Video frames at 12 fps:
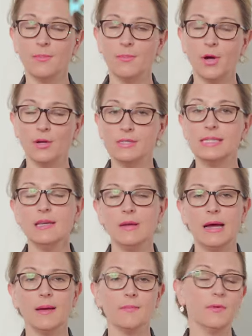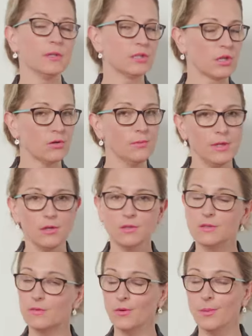posy which could be
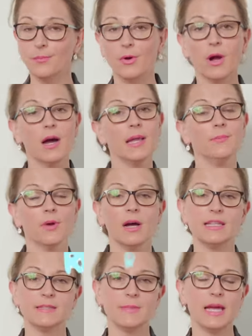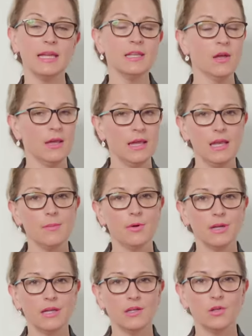used for a bride, bridesmaid,
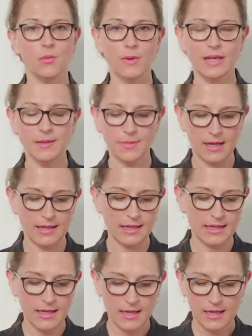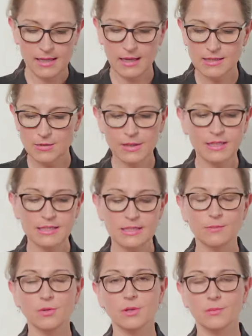anybody in your wedding party. Now it's really
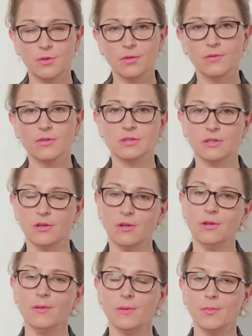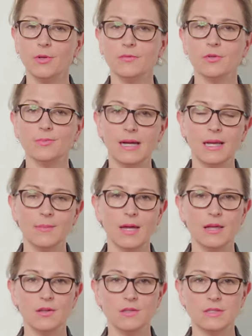simple and beautiful to do. The beautiful part
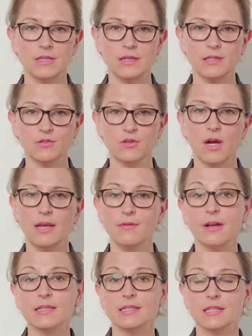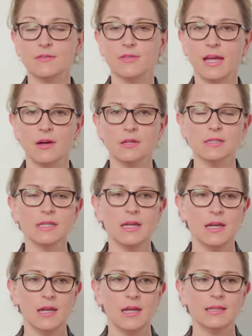about using these dried rustic flowers
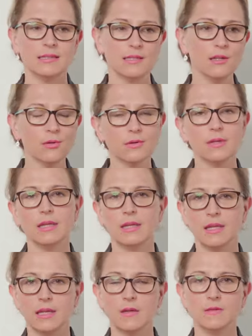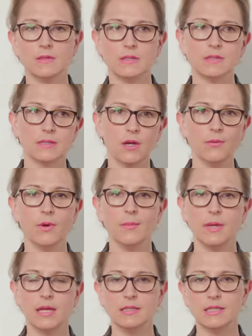is the look that it gives is so
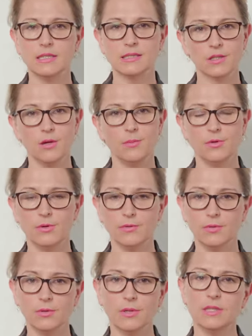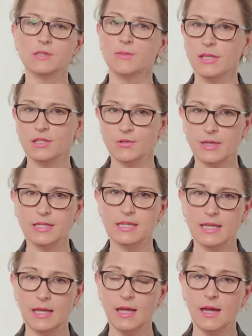romantic, so beautiful, and it's really
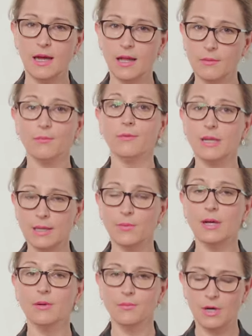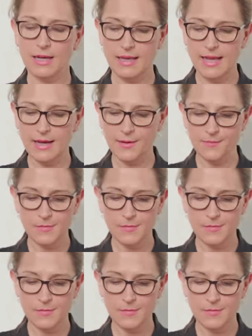trending really well right now.